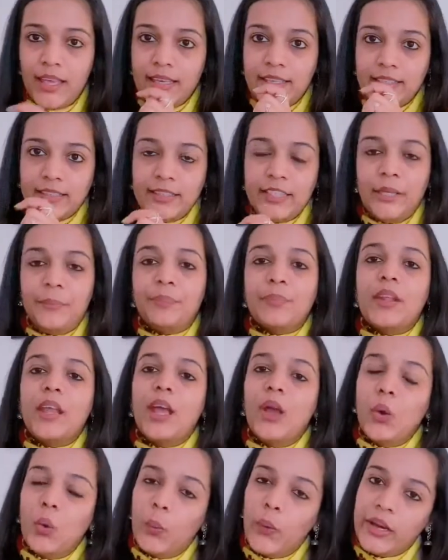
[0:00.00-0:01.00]
See,
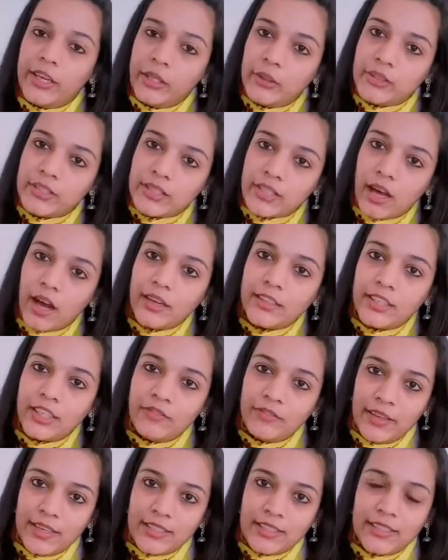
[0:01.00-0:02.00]
when you start
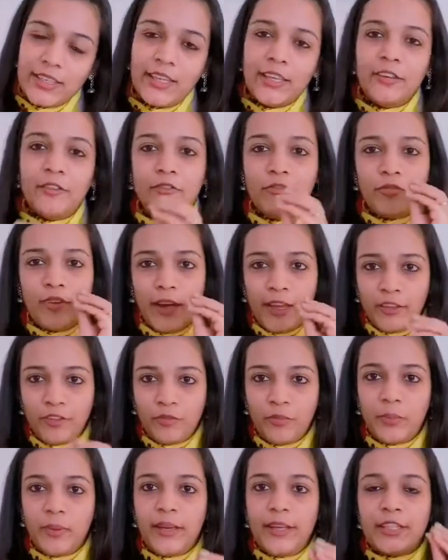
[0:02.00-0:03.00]
investing
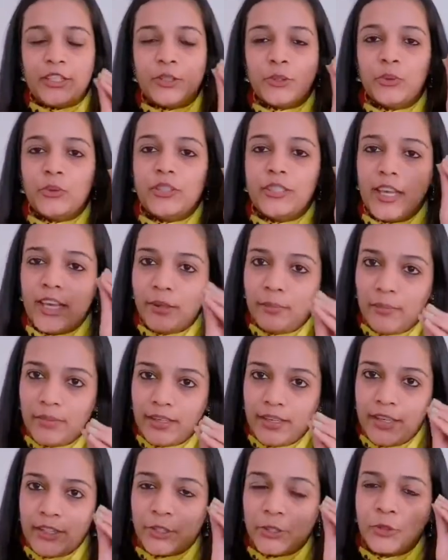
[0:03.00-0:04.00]
5 minutes to 10
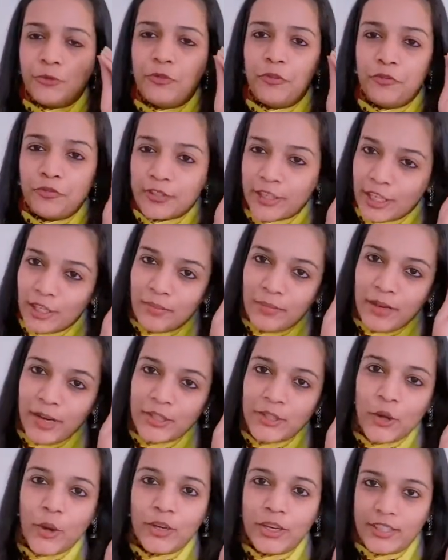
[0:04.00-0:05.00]
minutes to 15
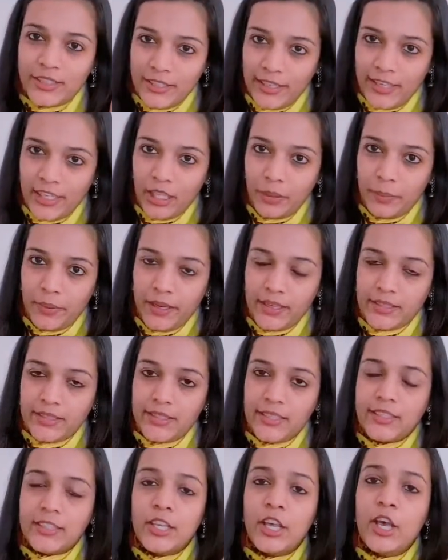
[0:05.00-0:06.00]
minutes on a daily
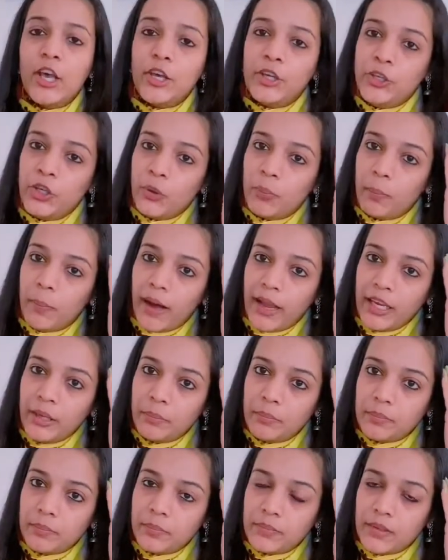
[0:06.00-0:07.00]
basis, your
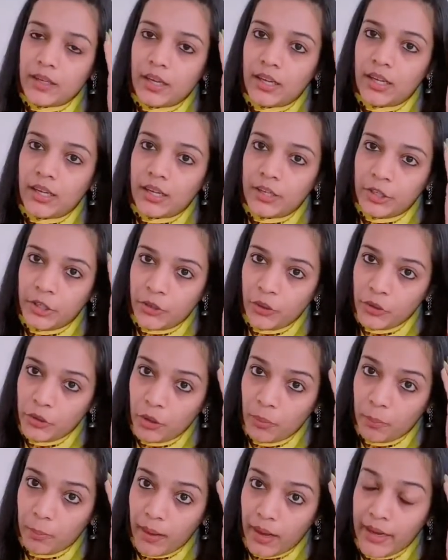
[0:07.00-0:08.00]
mind
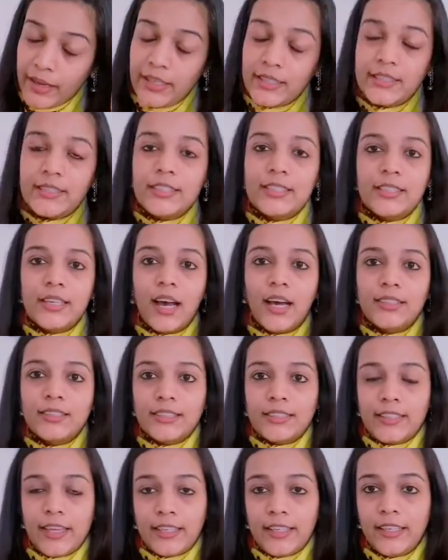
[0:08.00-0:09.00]
your mind
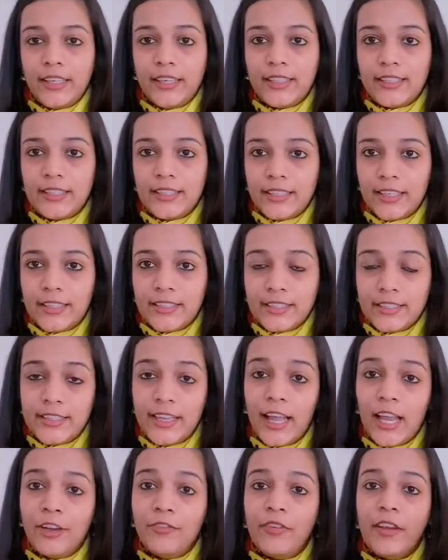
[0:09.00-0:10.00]
starts setting
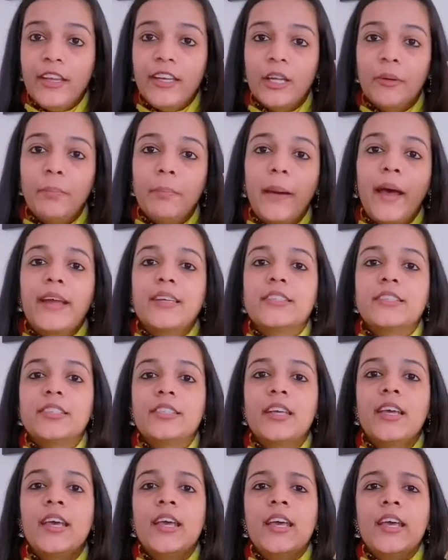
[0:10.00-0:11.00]
itself in a pattern.